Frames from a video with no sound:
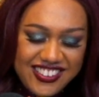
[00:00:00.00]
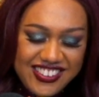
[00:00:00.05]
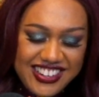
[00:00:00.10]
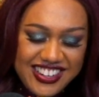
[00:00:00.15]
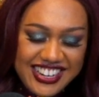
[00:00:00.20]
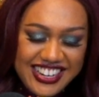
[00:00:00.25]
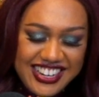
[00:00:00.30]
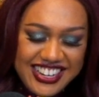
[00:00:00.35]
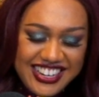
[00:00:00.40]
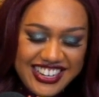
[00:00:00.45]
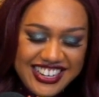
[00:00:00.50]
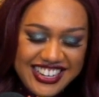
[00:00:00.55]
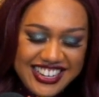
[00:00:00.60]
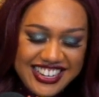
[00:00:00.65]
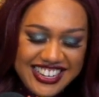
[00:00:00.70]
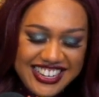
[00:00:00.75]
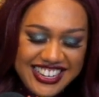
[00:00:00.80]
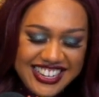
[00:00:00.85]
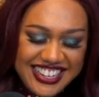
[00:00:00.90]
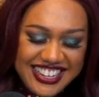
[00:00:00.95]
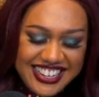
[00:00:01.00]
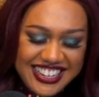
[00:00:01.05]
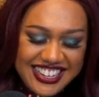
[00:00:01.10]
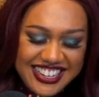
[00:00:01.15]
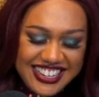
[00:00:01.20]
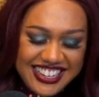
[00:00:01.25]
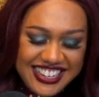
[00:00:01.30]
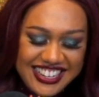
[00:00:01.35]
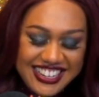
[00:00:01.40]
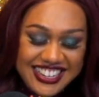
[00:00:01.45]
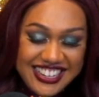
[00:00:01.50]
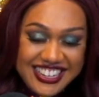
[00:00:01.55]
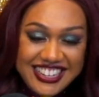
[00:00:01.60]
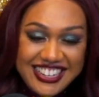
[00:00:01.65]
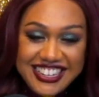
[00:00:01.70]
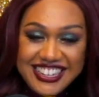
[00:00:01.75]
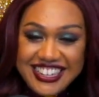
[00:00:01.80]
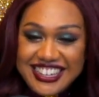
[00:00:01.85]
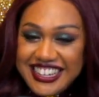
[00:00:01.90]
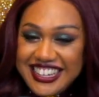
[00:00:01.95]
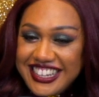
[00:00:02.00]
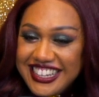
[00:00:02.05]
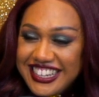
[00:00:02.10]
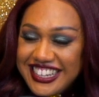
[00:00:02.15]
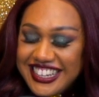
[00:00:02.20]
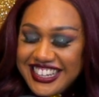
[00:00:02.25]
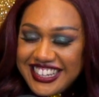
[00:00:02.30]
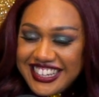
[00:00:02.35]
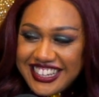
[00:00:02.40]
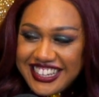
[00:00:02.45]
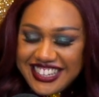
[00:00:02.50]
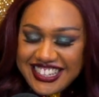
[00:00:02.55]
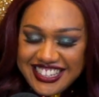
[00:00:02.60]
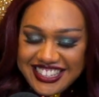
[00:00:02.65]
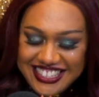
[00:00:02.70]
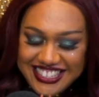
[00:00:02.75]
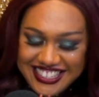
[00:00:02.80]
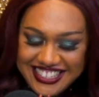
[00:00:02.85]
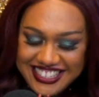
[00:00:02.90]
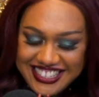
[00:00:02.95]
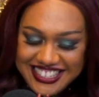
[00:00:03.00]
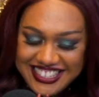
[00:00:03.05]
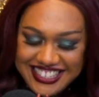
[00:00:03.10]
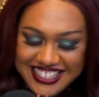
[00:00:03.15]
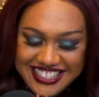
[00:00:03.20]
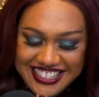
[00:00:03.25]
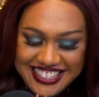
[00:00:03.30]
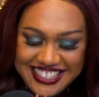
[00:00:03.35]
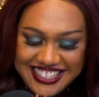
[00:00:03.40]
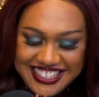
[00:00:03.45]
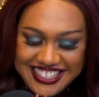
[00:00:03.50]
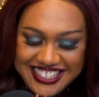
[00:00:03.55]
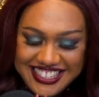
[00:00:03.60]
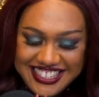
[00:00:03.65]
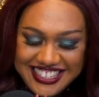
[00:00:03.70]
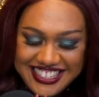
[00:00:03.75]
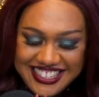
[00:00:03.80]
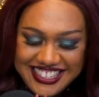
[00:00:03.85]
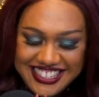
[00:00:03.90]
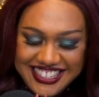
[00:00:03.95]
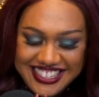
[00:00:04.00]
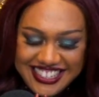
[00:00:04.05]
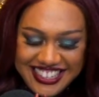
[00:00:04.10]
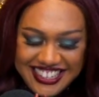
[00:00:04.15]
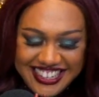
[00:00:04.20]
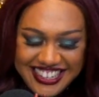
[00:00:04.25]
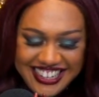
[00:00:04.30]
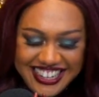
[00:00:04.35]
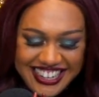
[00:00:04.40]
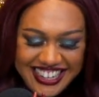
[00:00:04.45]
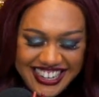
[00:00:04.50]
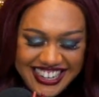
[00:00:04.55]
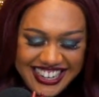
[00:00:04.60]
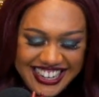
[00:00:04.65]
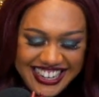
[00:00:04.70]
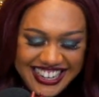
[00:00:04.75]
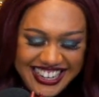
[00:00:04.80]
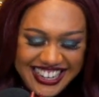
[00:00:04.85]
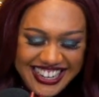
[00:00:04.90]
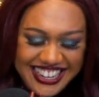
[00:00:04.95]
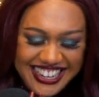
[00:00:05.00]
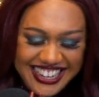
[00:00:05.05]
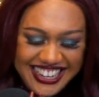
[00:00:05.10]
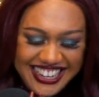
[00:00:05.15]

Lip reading: [no speech]